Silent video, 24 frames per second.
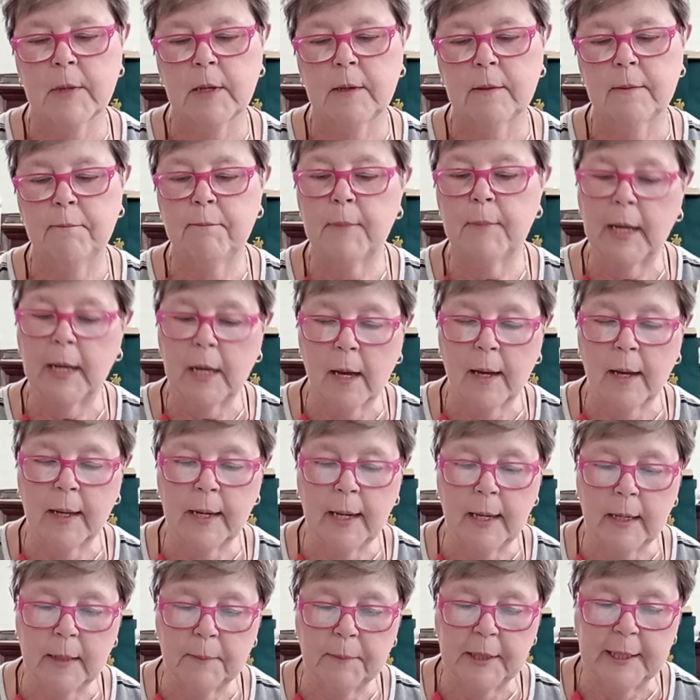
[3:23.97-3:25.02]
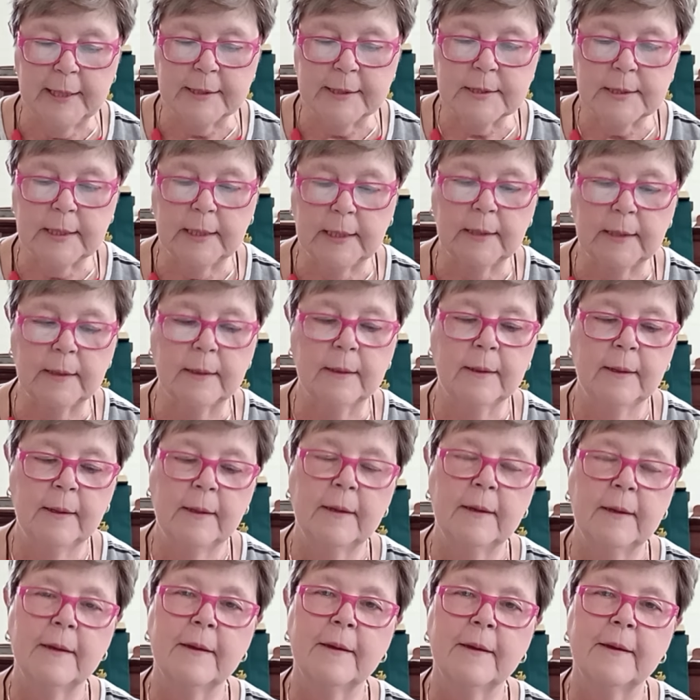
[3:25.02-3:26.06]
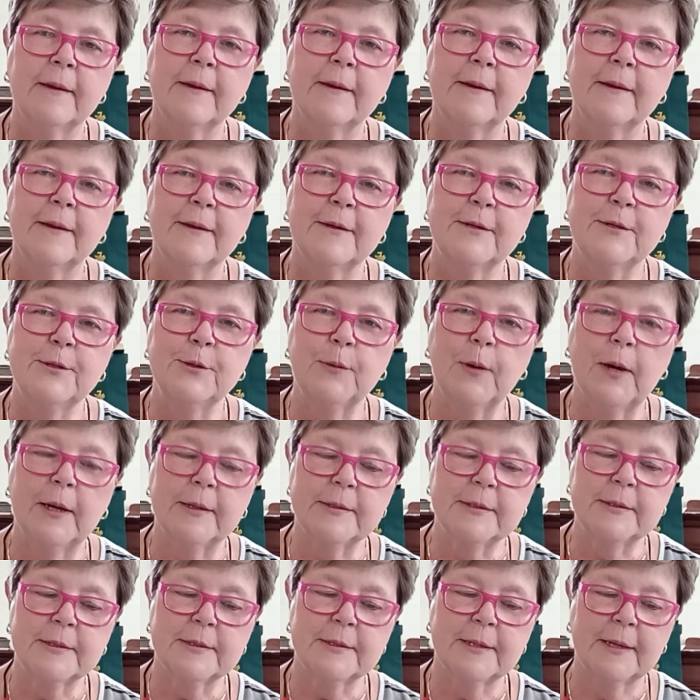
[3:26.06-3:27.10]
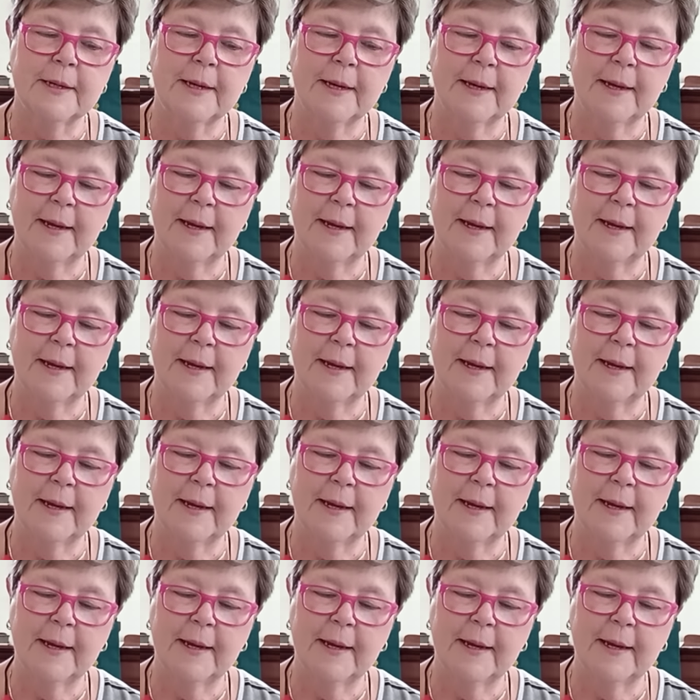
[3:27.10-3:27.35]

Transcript: May God add a blessing to us